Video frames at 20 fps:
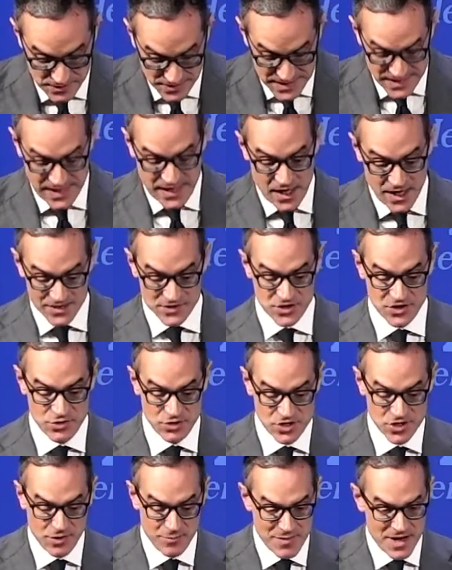in a
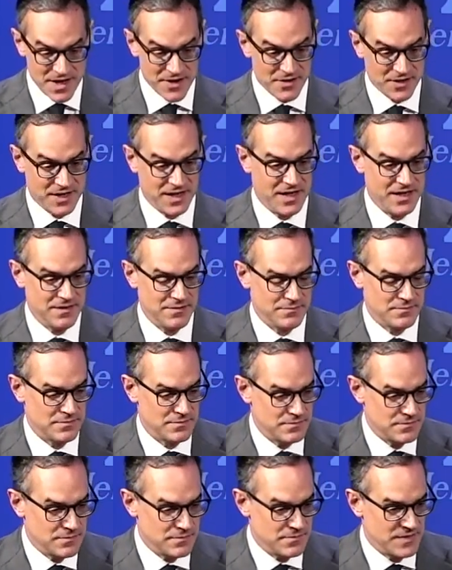constitutional monarchy
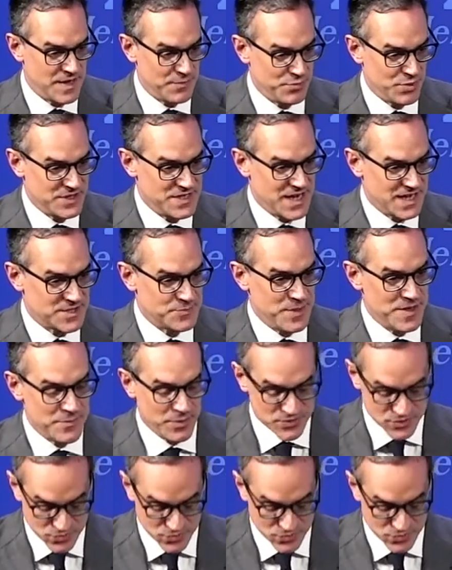that protects people's